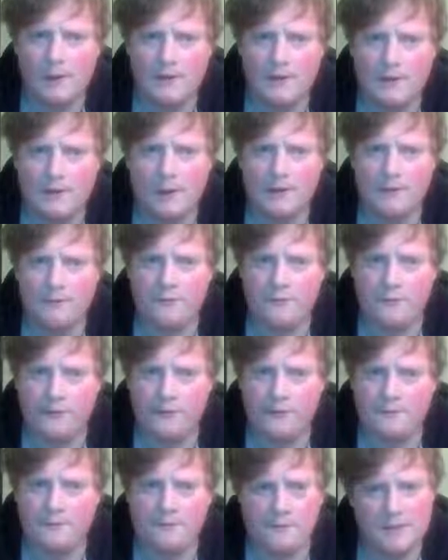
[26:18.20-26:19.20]
knight
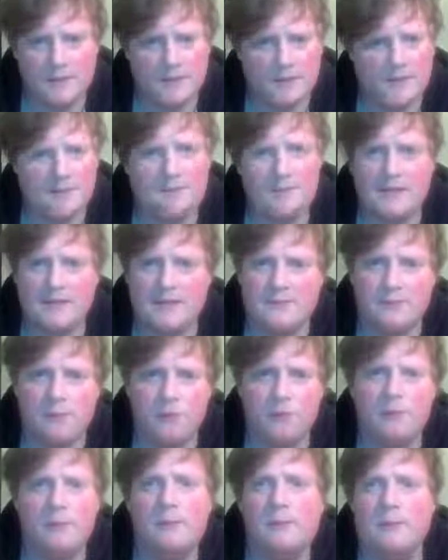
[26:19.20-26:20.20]
f3 is the best
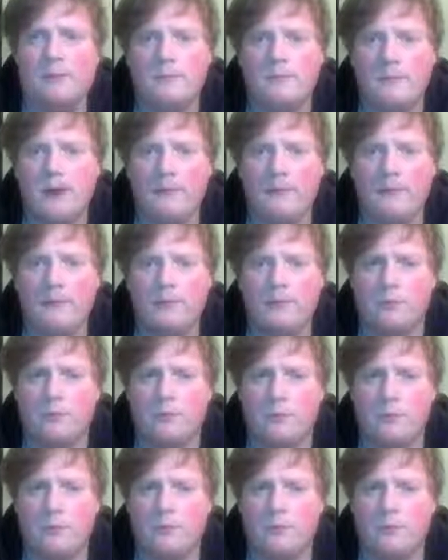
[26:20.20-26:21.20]
move, and the
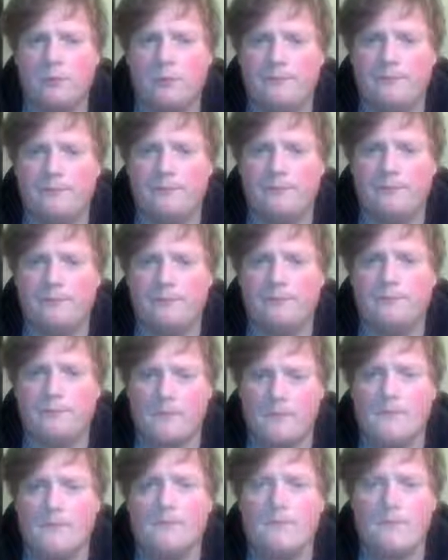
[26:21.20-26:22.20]
computer
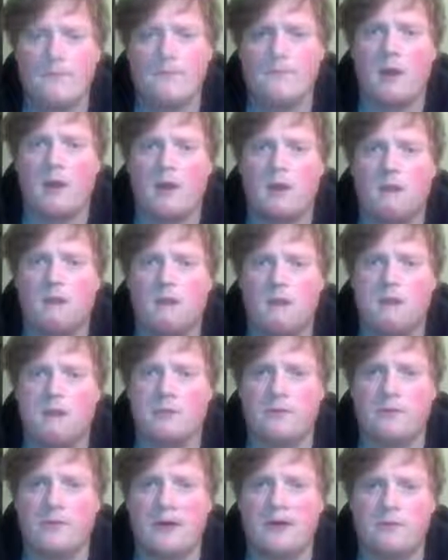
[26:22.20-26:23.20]
agrees
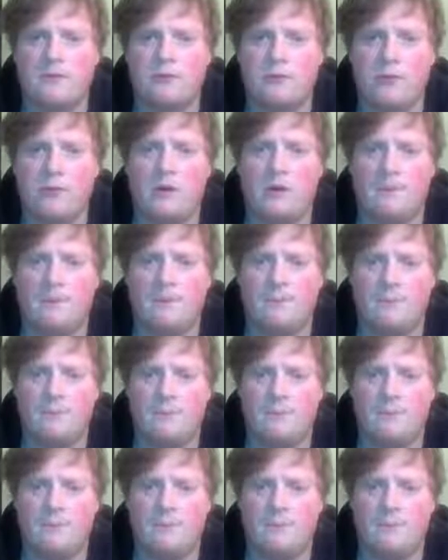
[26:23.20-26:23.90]
on that as well.